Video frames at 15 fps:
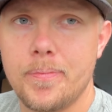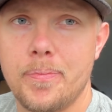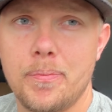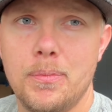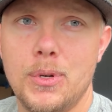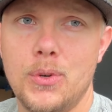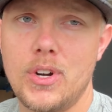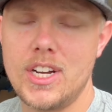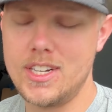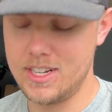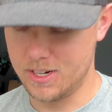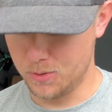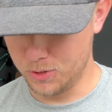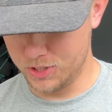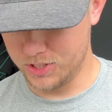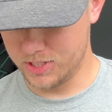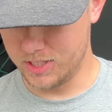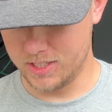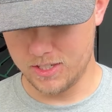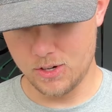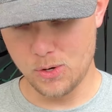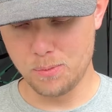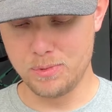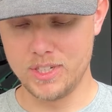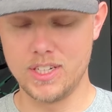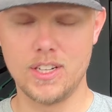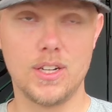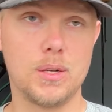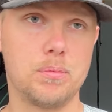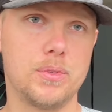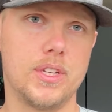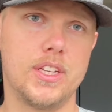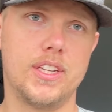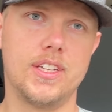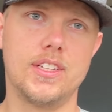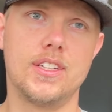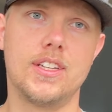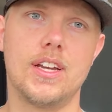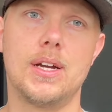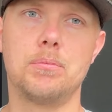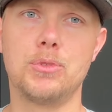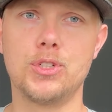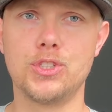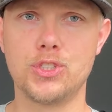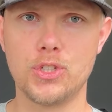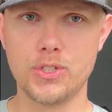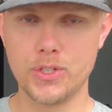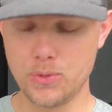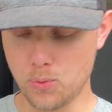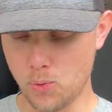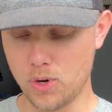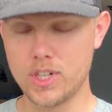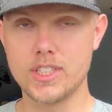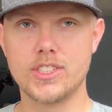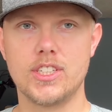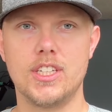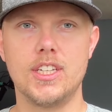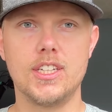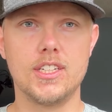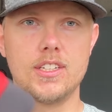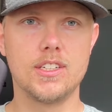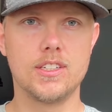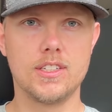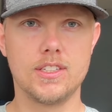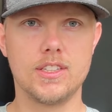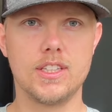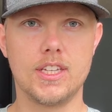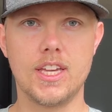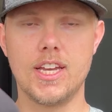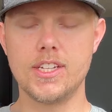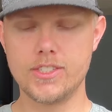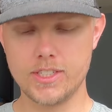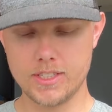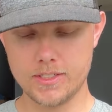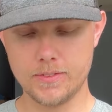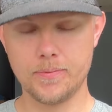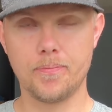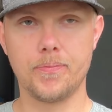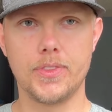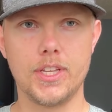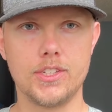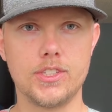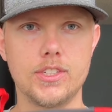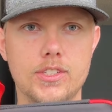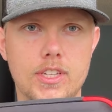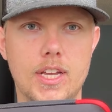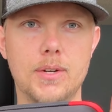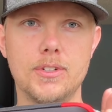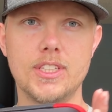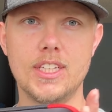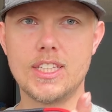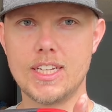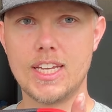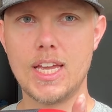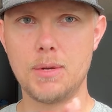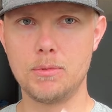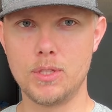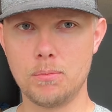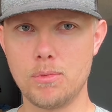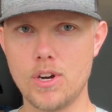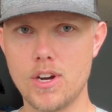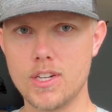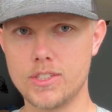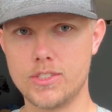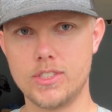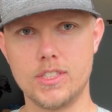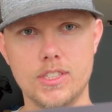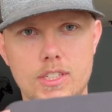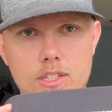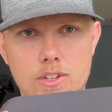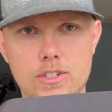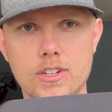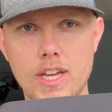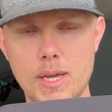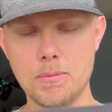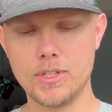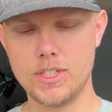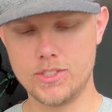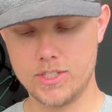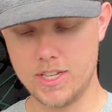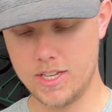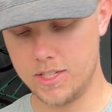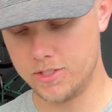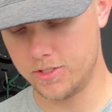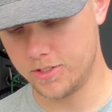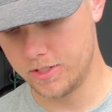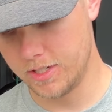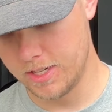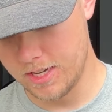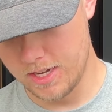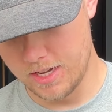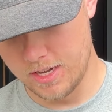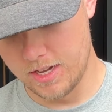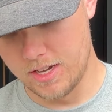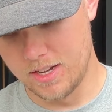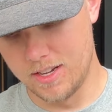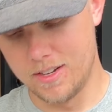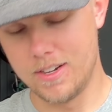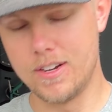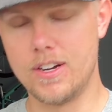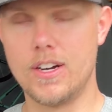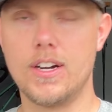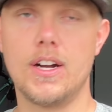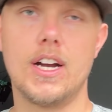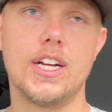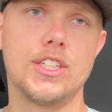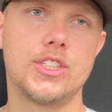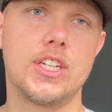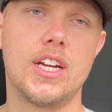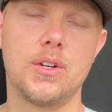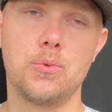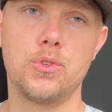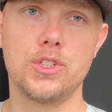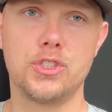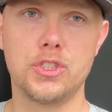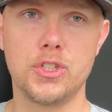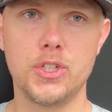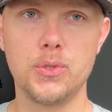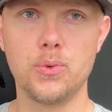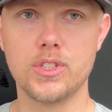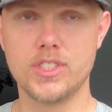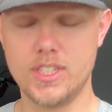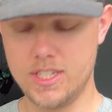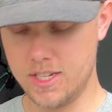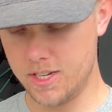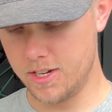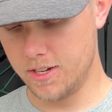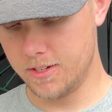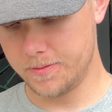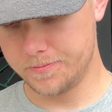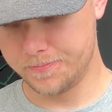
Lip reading: But right now we're just gonna open it up and I'm gonna show you what's in the casing. This is everything that came in the box. It all came in this case. I just kind of want to show you what's in here.